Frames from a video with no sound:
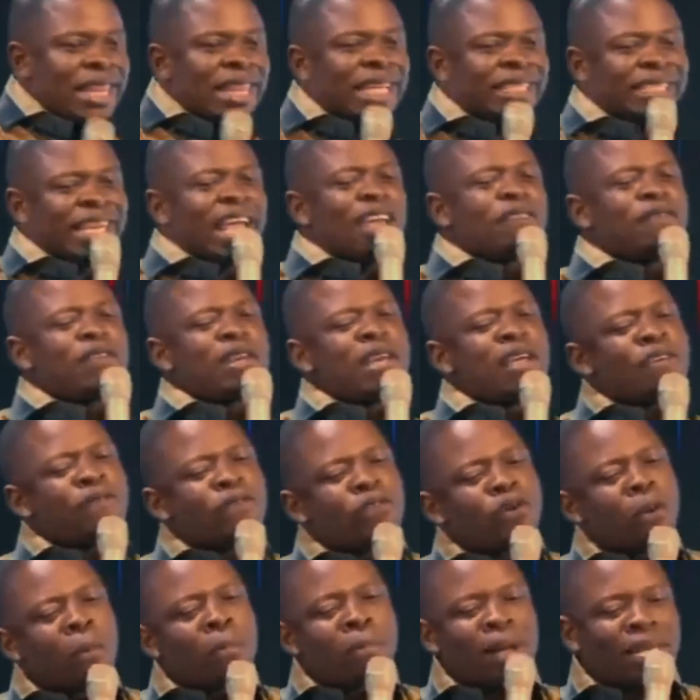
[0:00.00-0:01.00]
that even
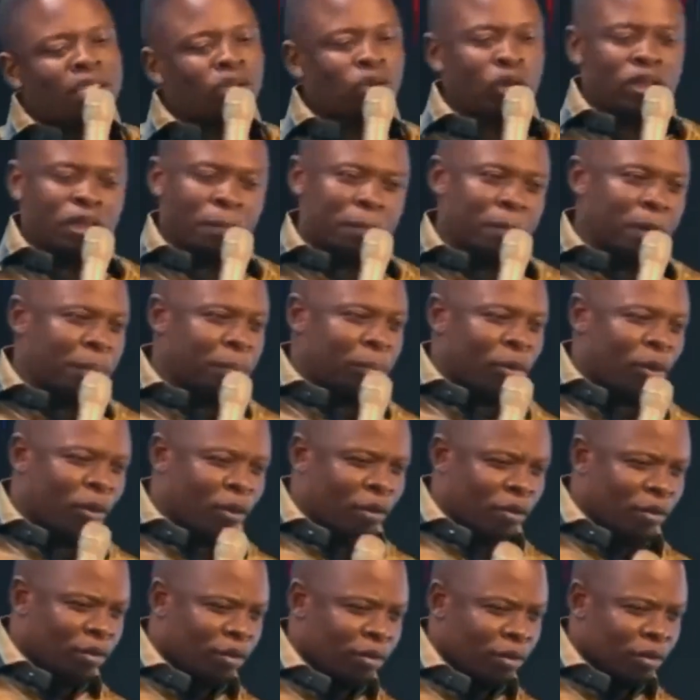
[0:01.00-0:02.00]
if you match with the
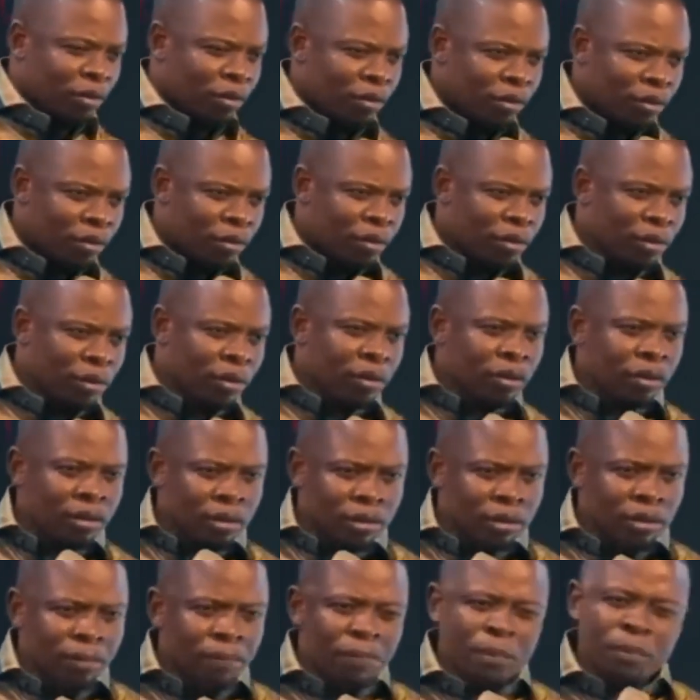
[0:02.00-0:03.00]
people,
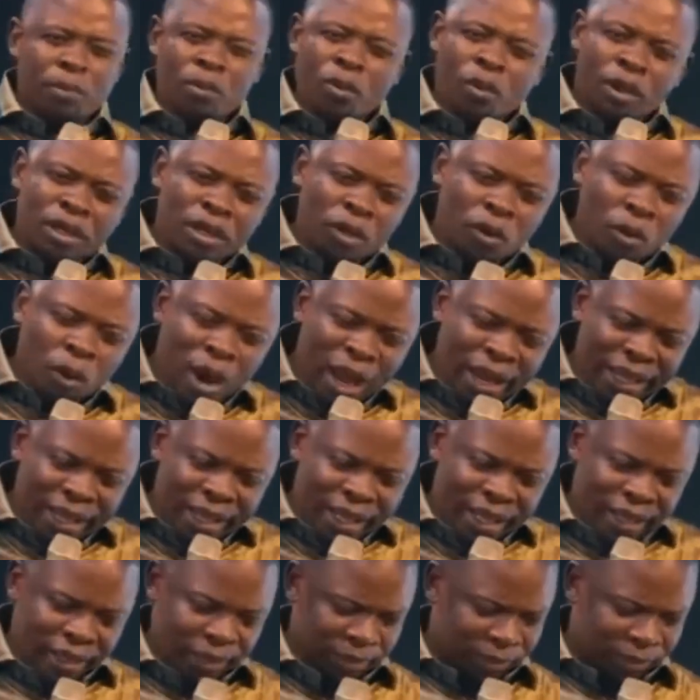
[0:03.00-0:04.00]
people wonder why.